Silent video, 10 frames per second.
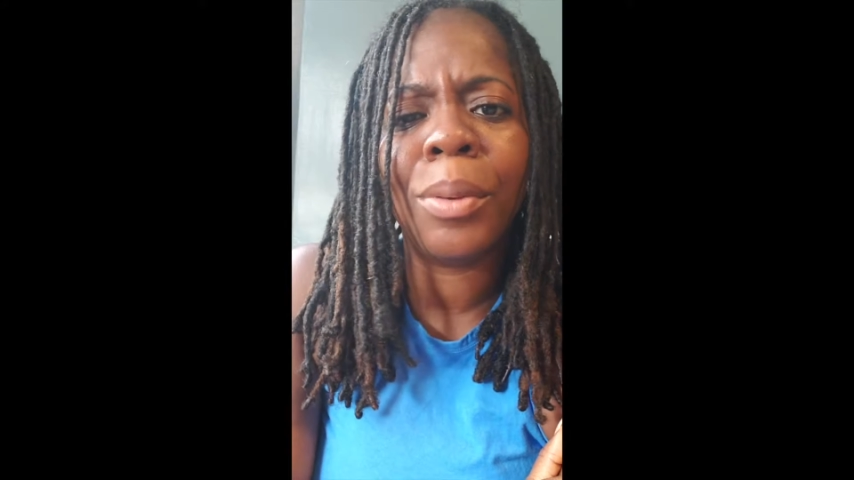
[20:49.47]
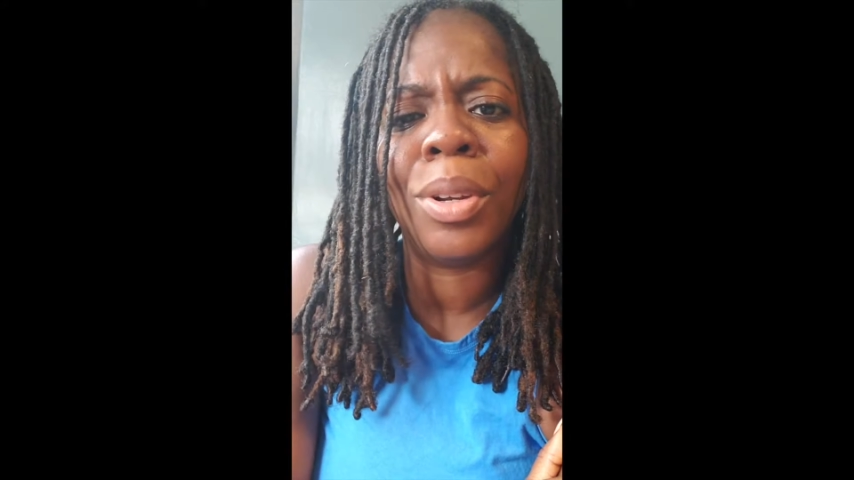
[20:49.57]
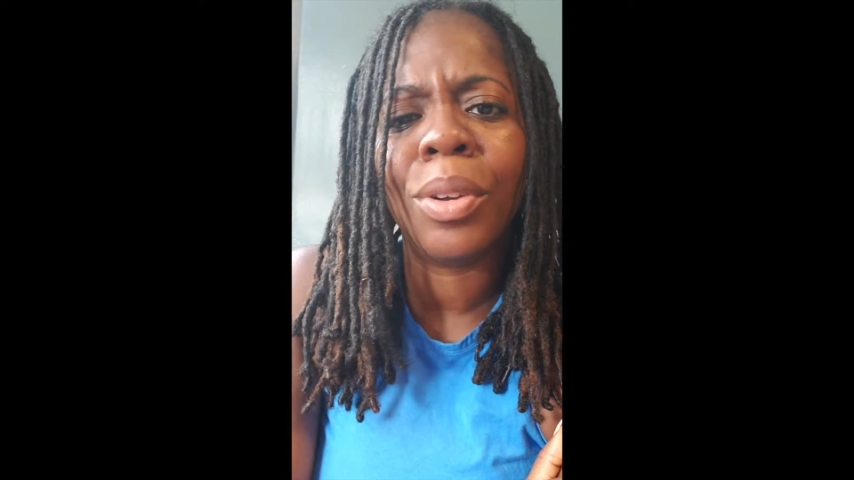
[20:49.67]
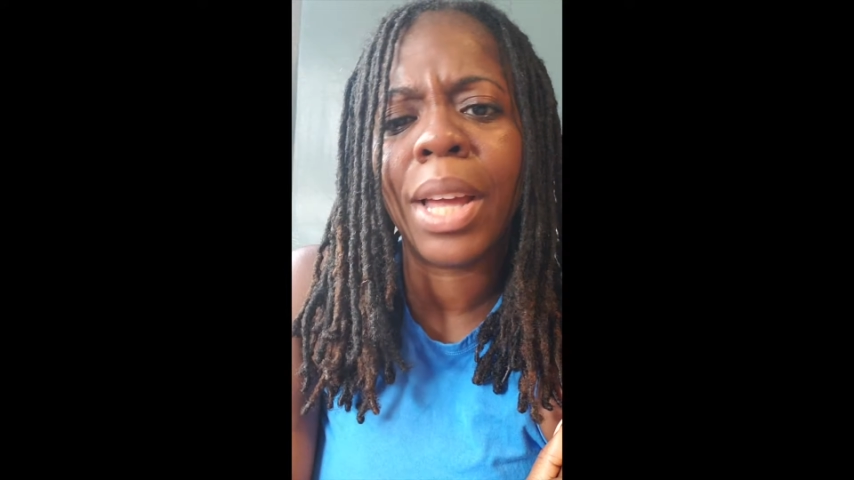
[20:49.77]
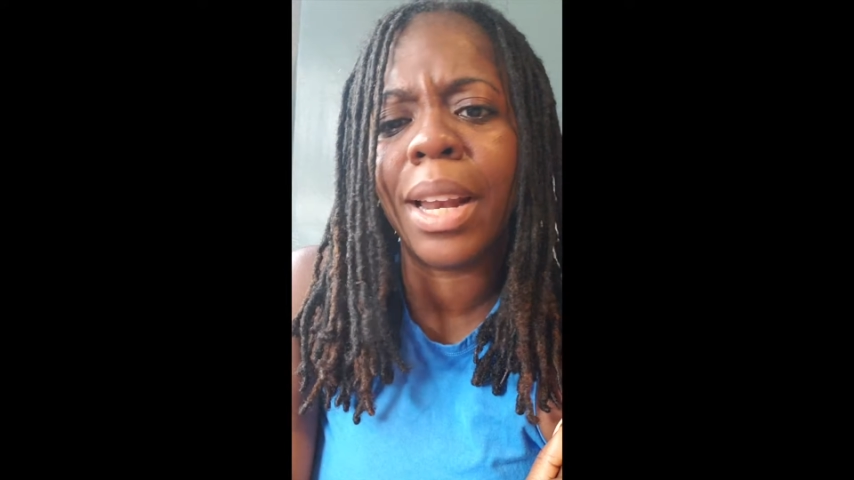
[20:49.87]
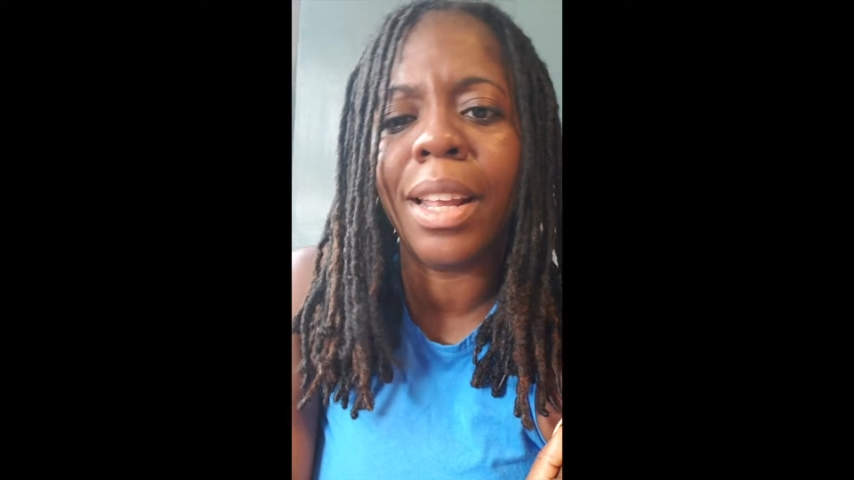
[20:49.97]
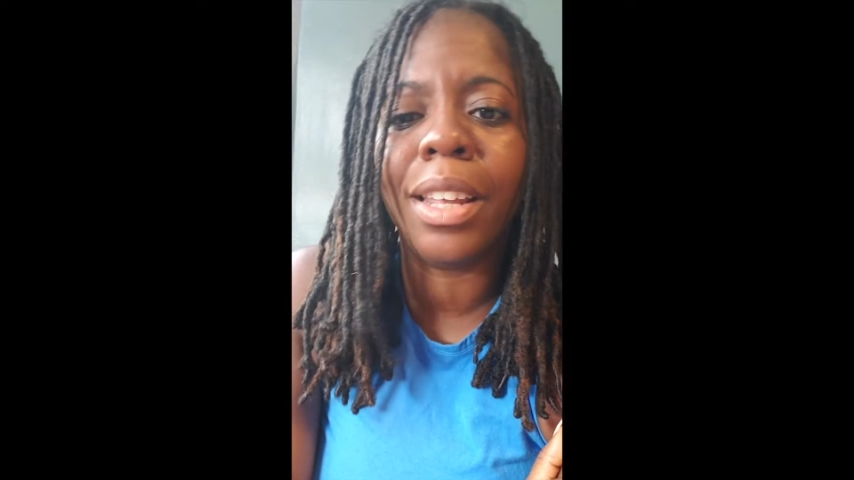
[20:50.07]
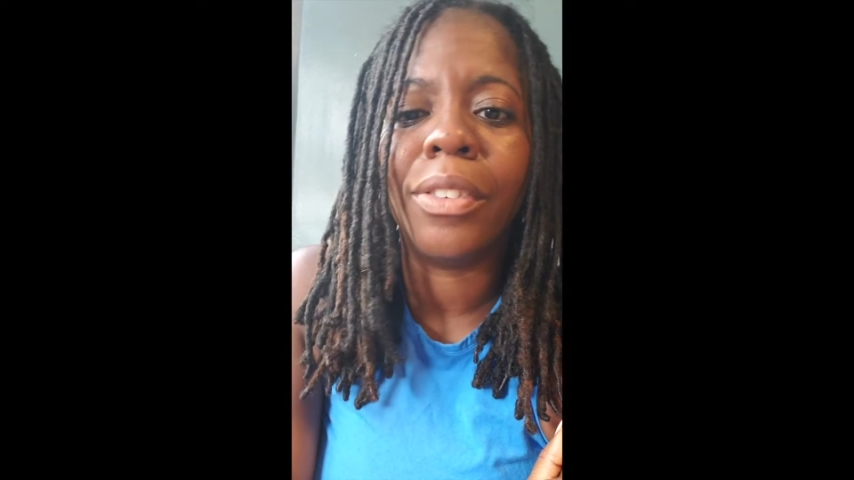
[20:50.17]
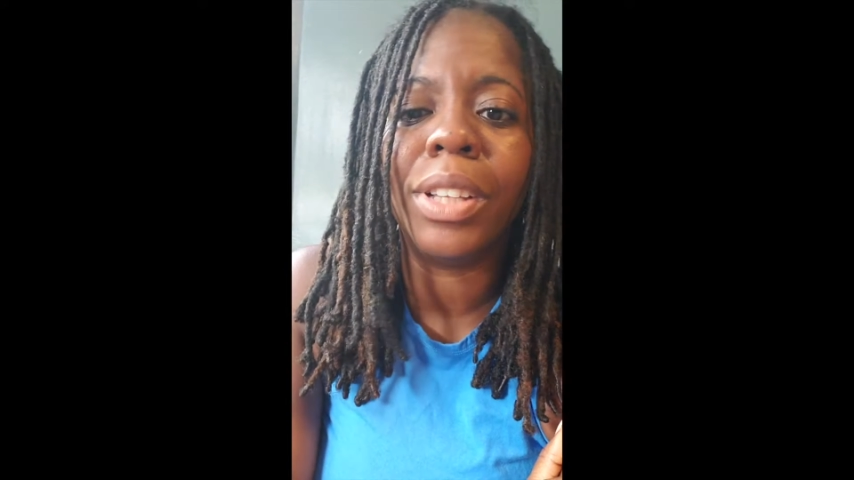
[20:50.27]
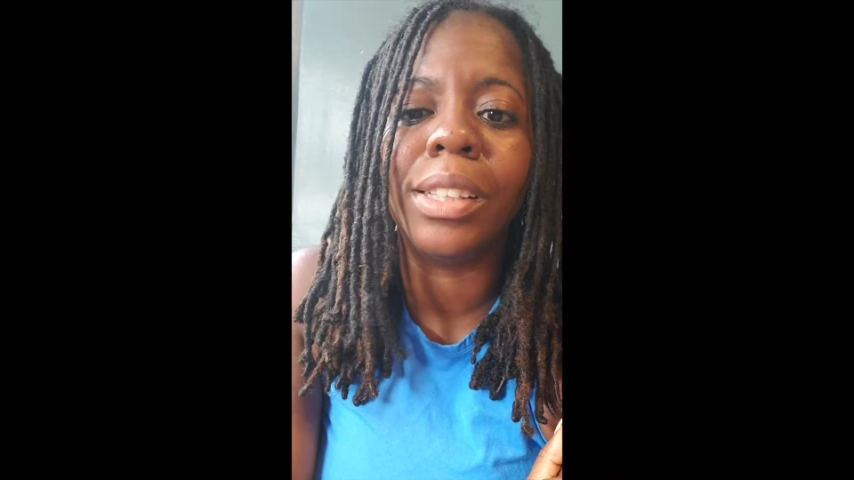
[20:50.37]
we don't get
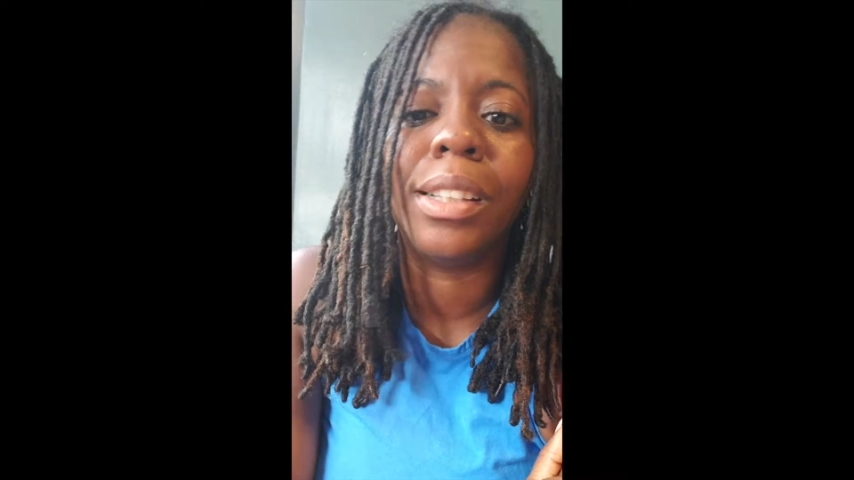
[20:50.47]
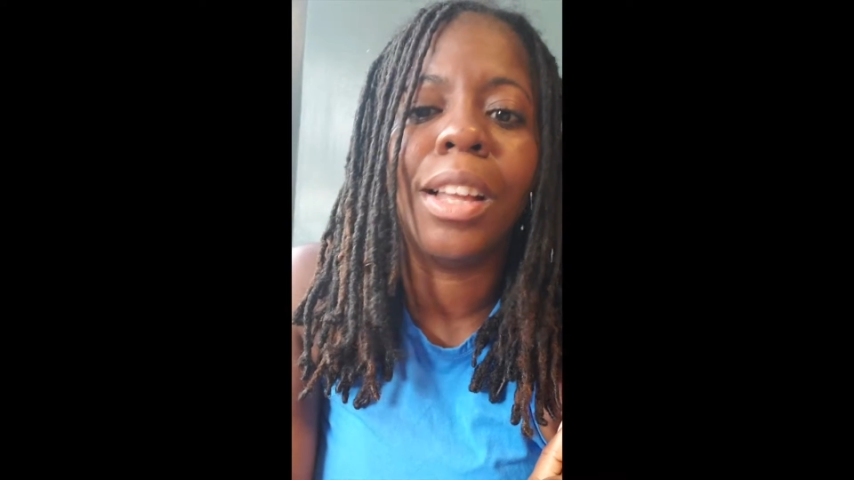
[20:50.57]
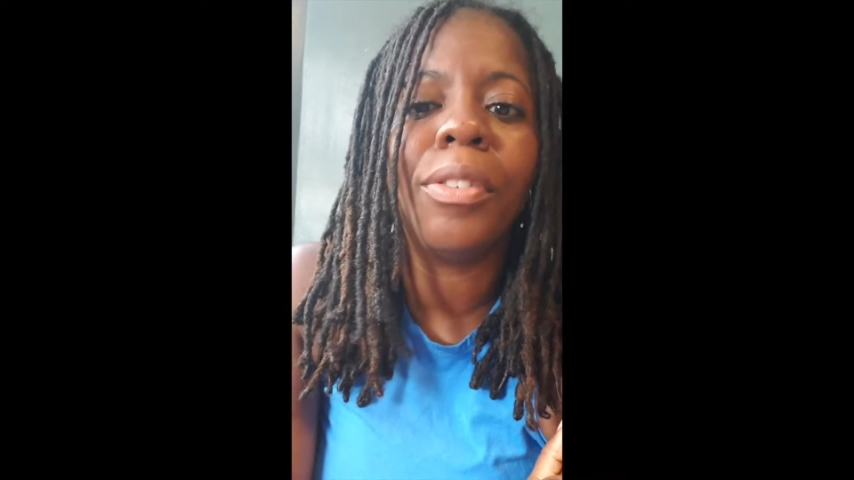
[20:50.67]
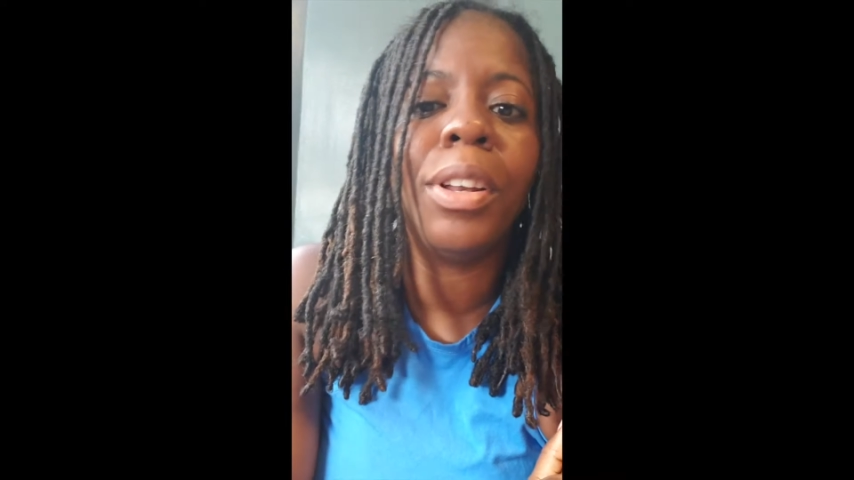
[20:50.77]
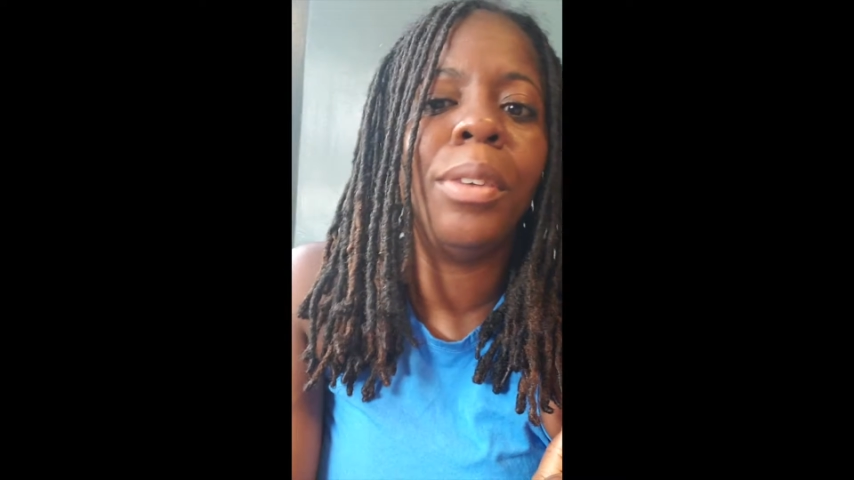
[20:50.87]
any of that stuff.